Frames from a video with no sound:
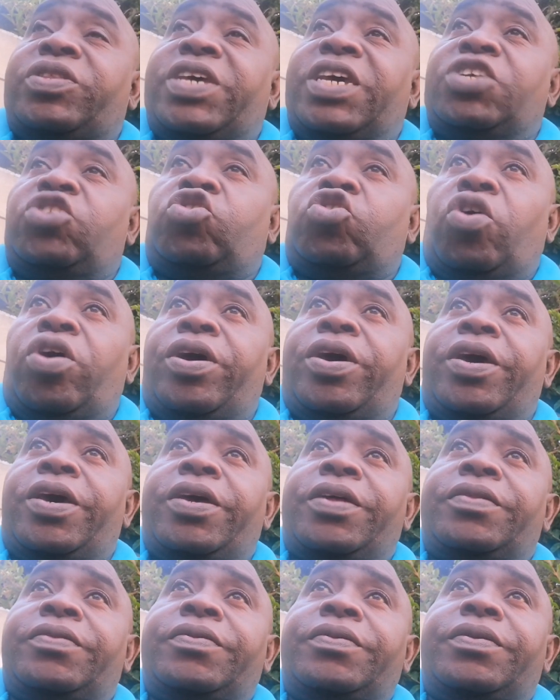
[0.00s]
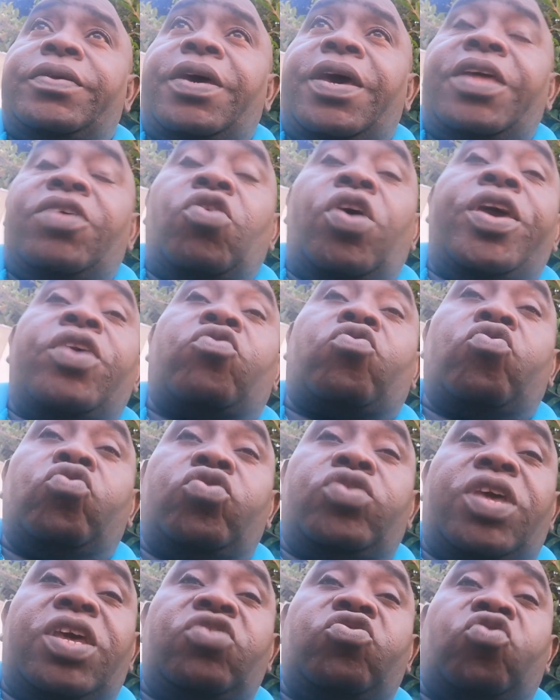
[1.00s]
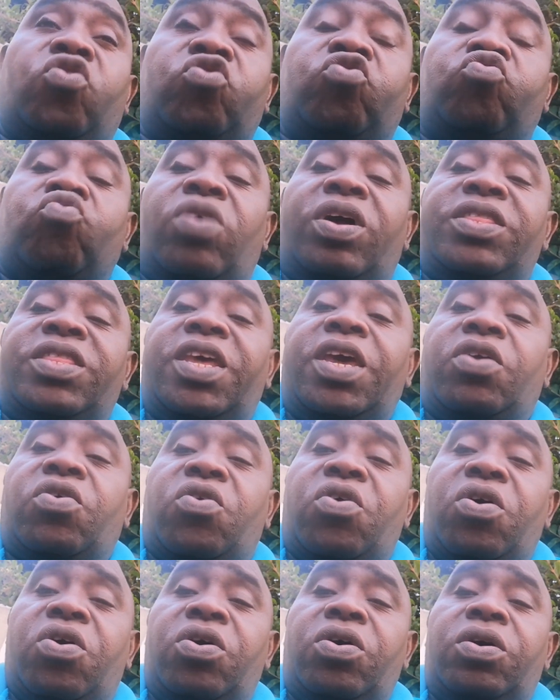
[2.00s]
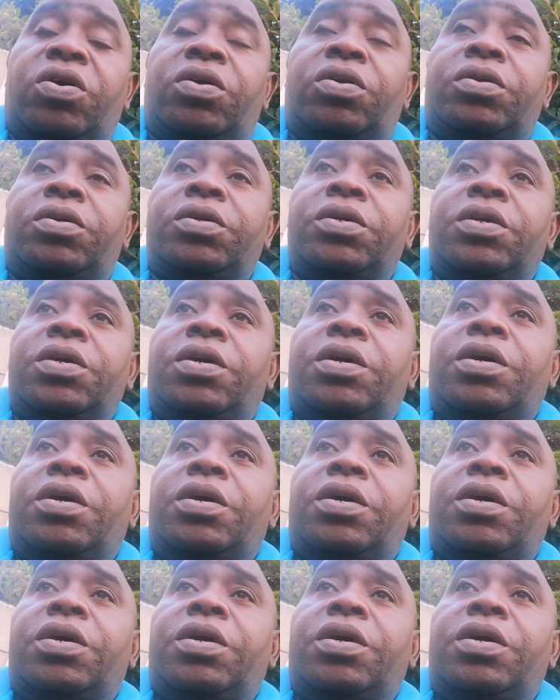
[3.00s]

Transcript: they join, including those one they call